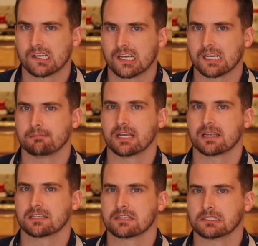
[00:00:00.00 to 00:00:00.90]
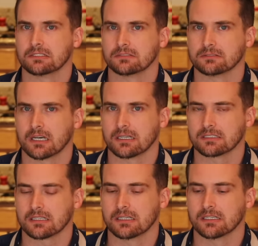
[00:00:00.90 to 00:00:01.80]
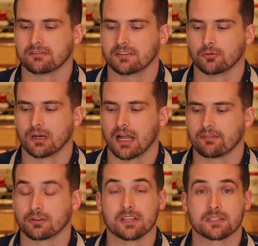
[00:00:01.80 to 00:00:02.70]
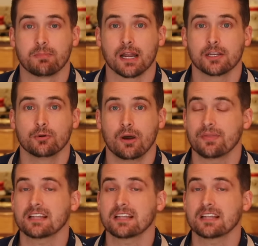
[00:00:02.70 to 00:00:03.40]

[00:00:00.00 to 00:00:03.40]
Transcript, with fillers: I may still not uh, feel well after these, but you know what?